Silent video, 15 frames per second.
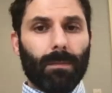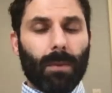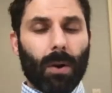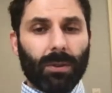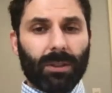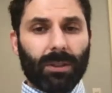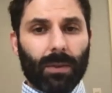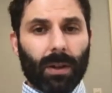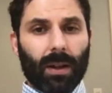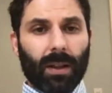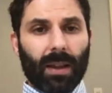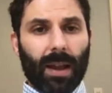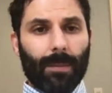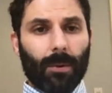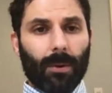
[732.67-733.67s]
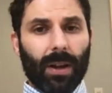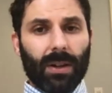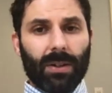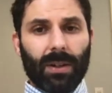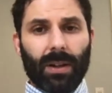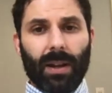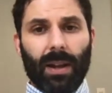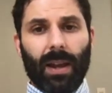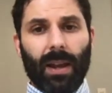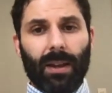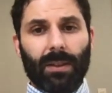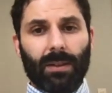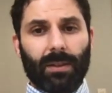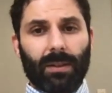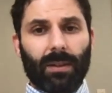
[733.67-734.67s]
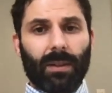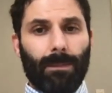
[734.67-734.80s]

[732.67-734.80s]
Most of the collaboration has